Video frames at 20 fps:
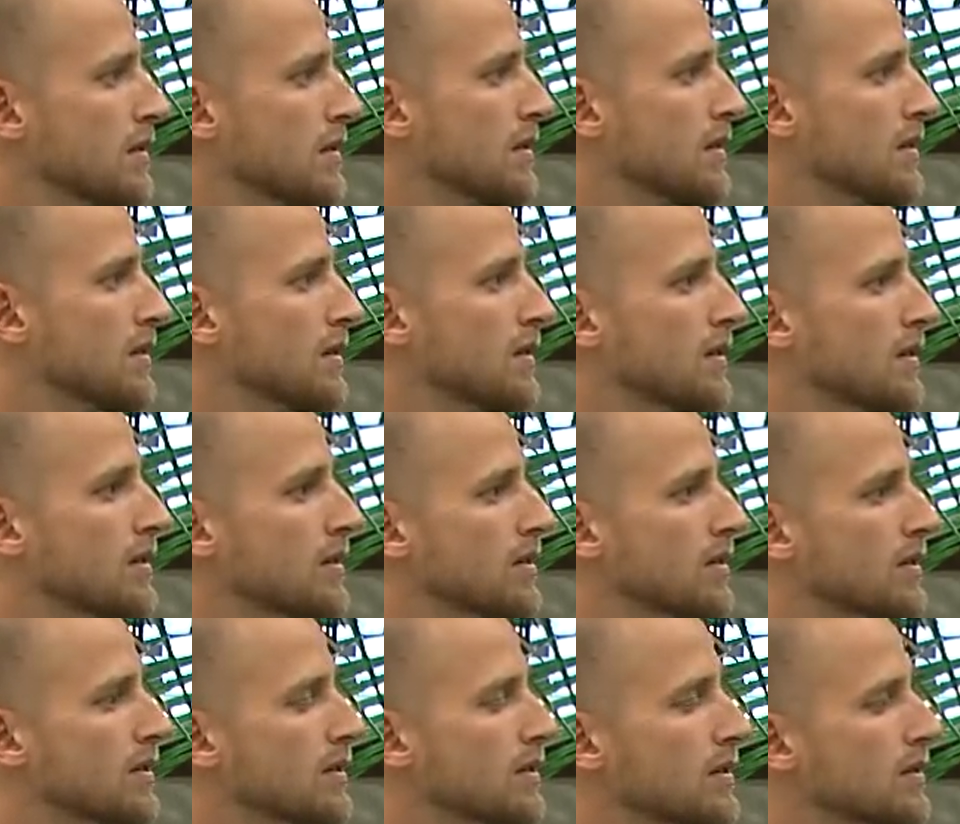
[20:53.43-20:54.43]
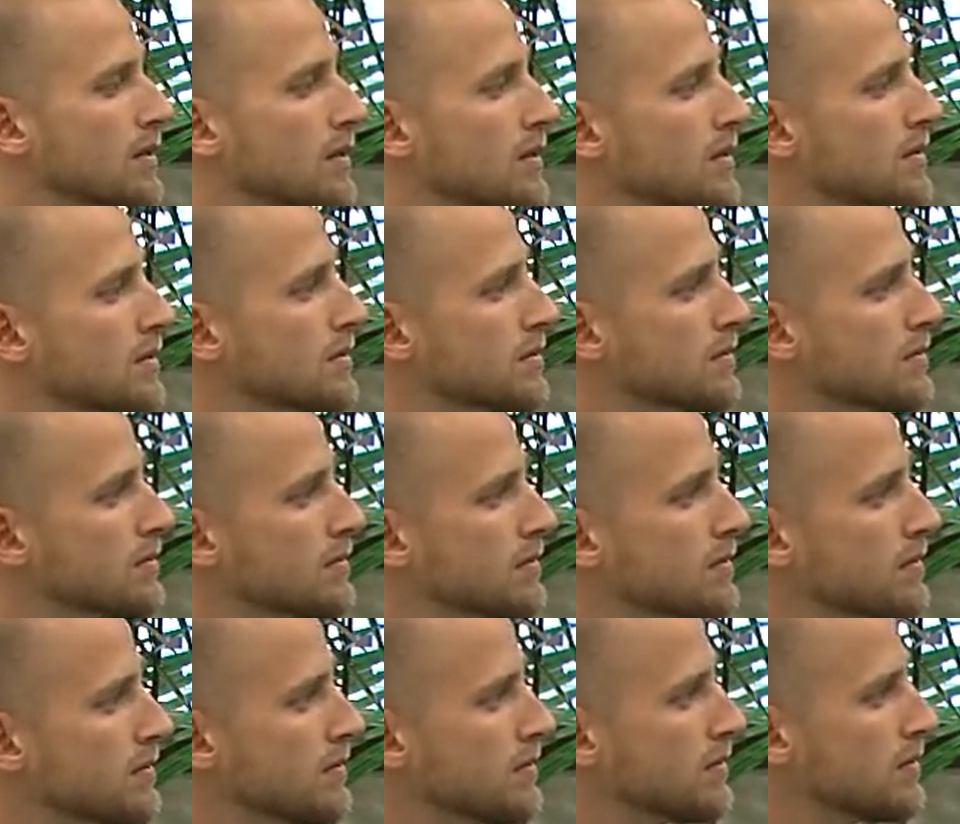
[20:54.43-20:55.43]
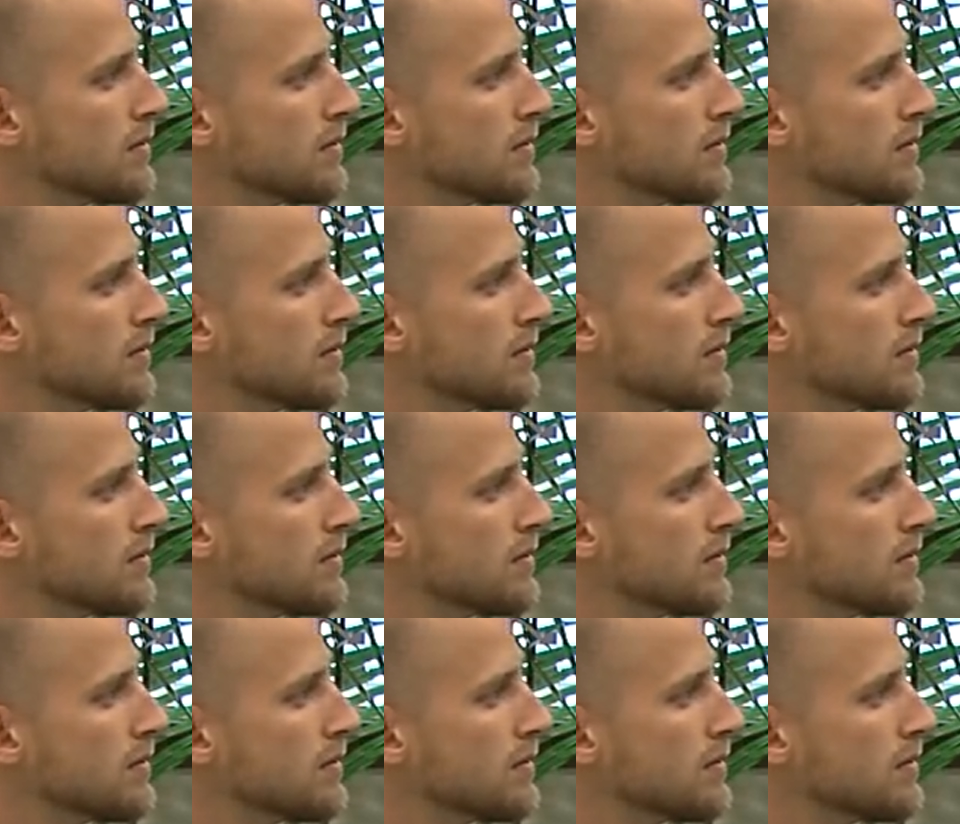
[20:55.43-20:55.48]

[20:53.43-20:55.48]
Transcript: No words are spoken by the person on screen.